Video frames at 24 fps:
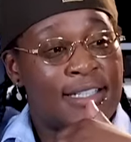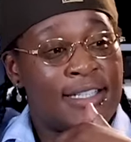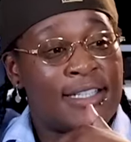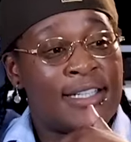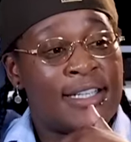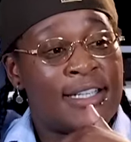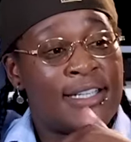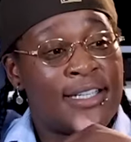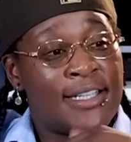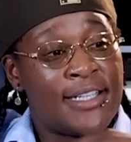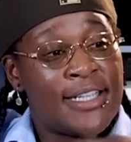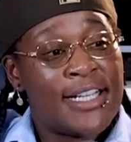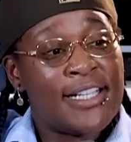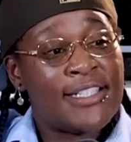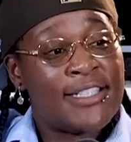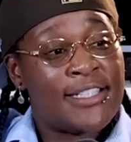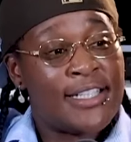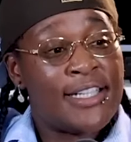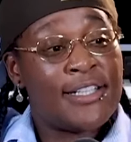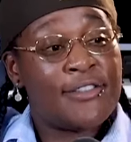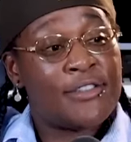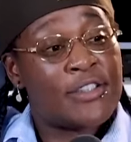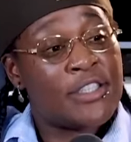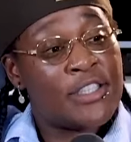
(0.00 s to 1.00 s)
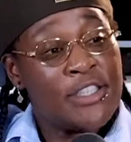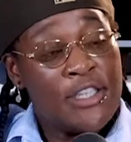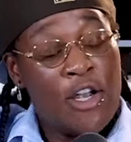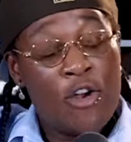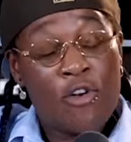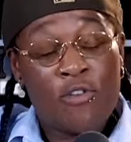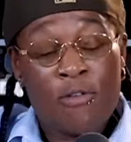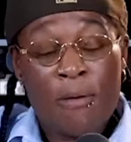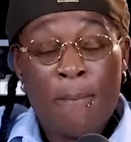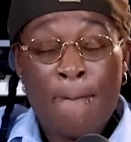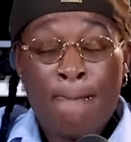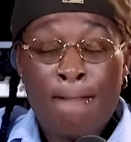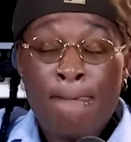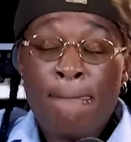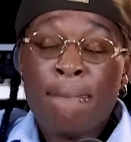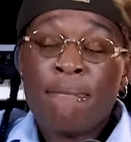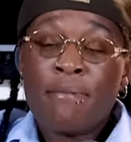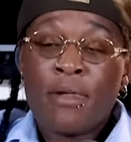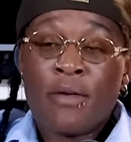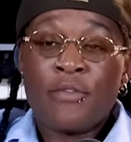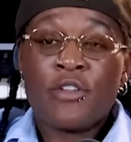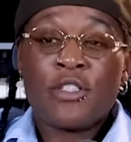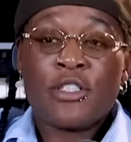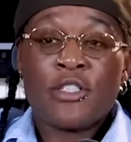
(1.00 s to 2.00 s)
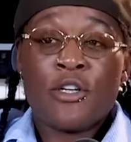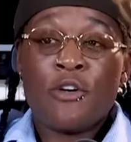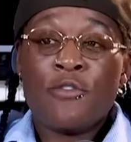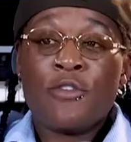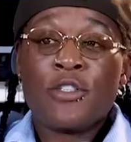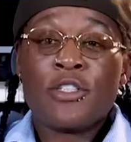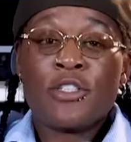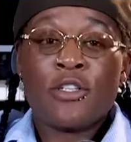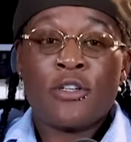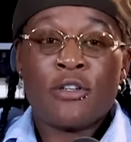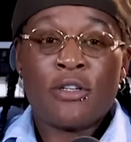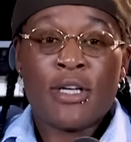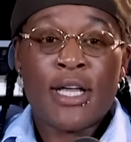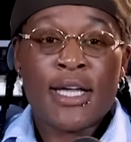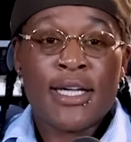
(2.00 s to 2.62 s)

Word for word: Yeah, that's it, for sure. For sure.